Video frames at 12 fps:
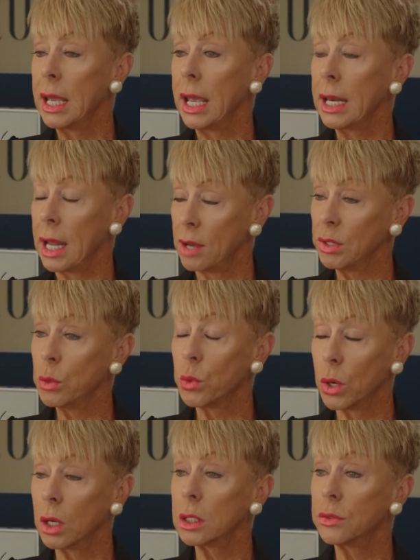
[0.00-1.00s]
and having
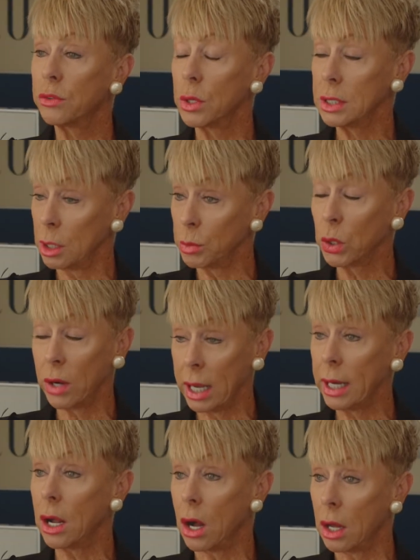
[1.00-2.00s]
worked for a
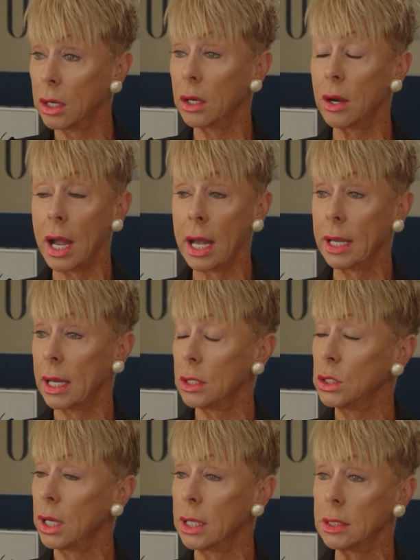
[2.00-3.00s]
Democratic auditor, I got a
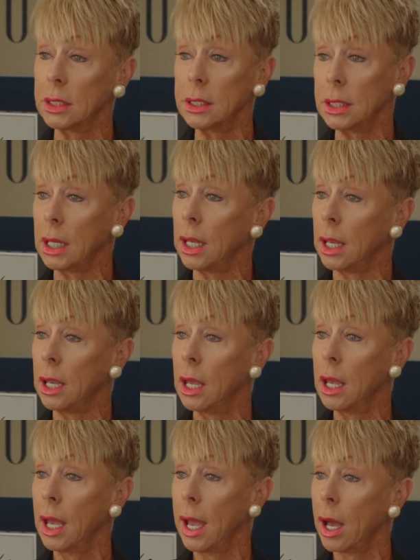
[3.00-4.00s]
chance to see
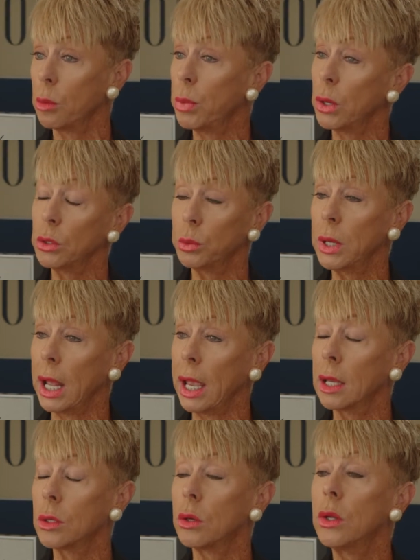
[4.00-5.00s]
how both would
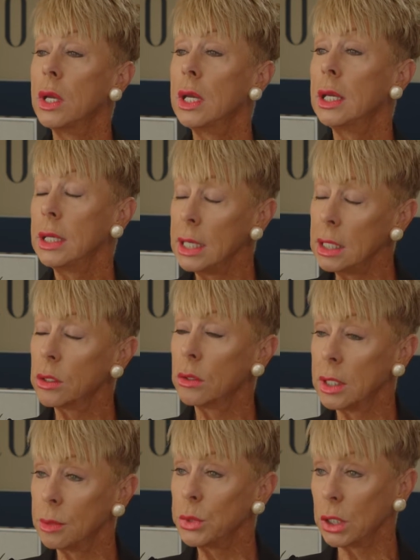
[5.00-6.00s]
handle. Neither of
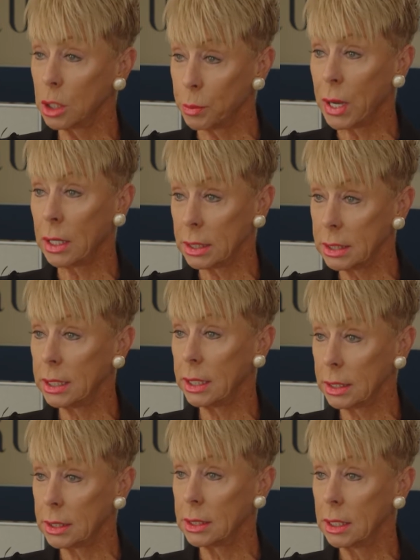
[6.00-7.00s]
them took the
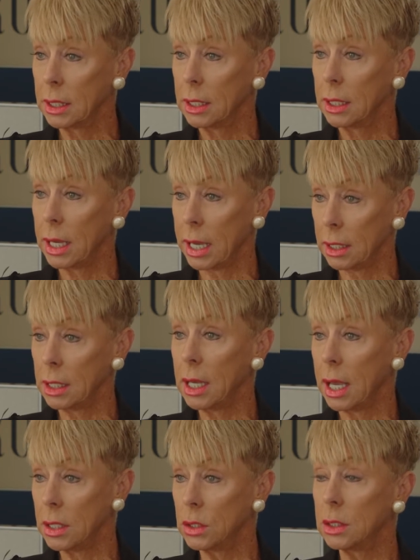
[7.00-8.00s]
politics out of the
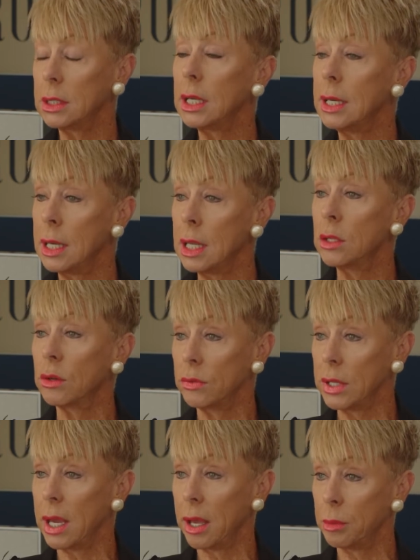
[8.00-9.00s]
agency, neither of
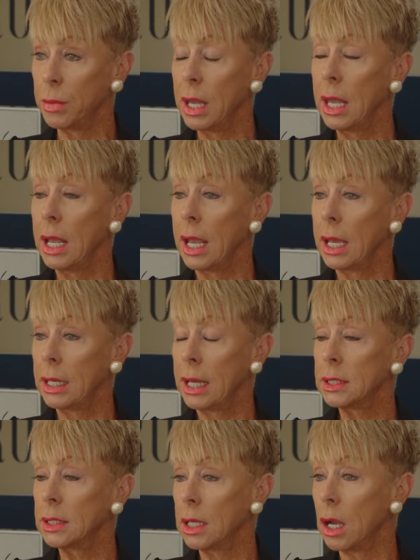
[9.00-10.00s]
them. And
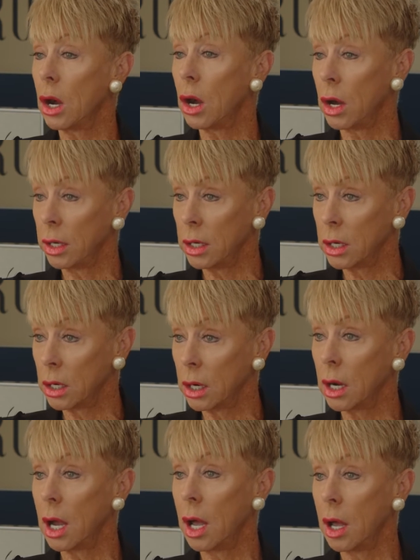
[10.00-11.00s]
the
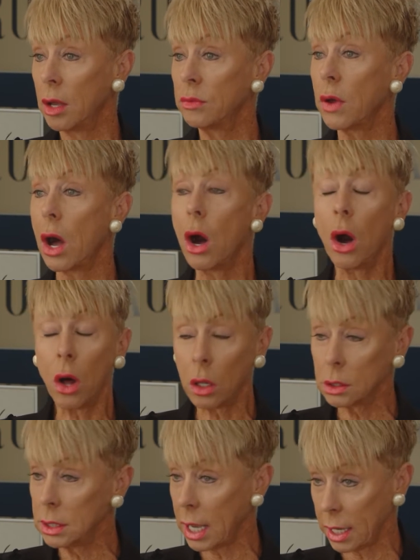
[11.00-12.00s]
auditor of
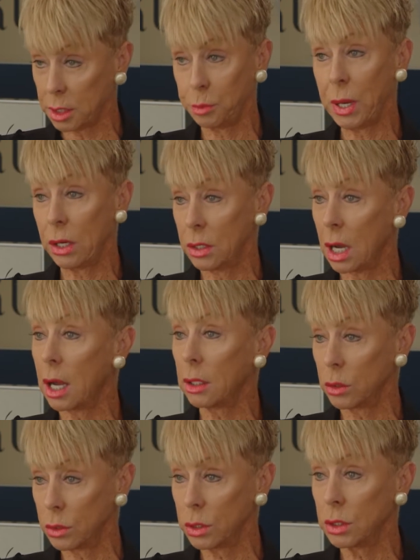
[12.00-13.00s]
all taxpayer
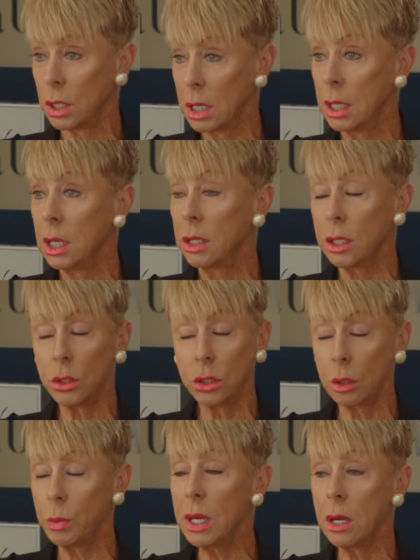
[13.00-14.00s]
dollars, there
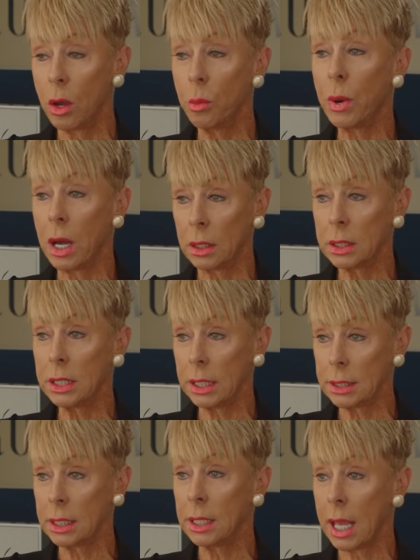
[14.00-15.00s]
should be no
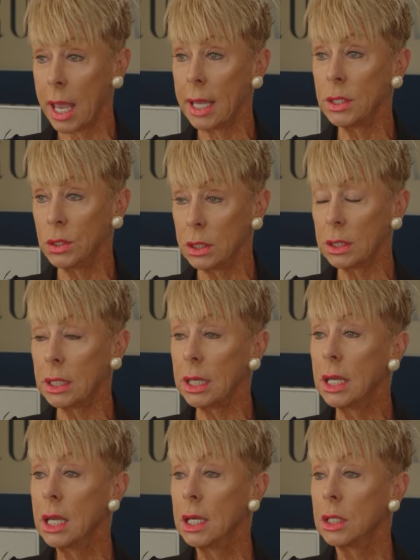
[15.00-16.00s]
politics in that agency.
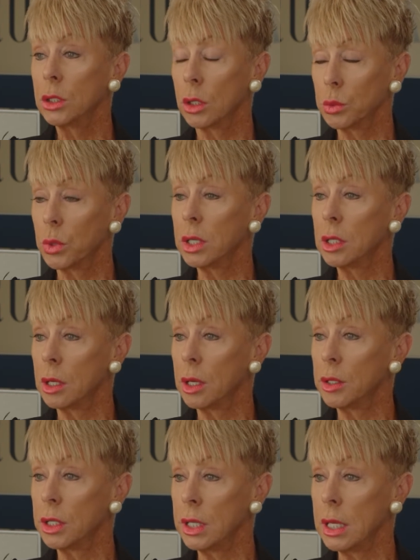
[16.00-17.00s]
So it was one
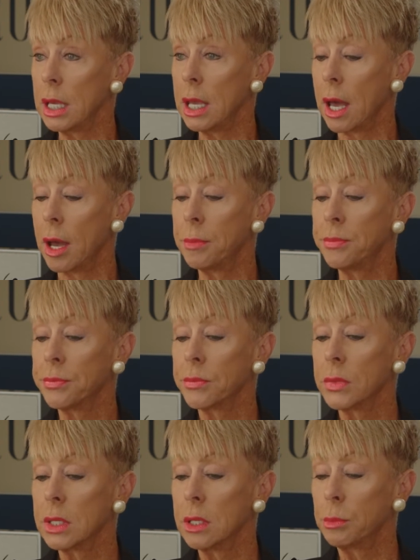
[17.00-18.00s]
of the
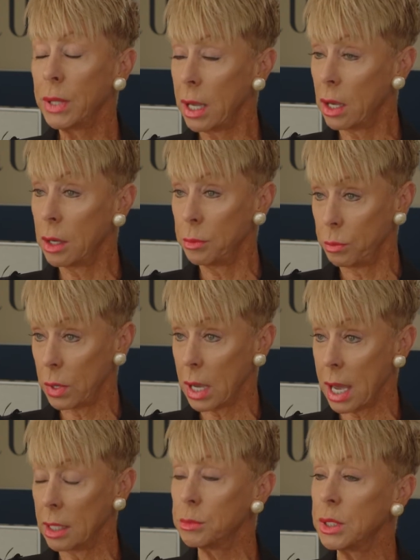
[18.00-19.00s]
items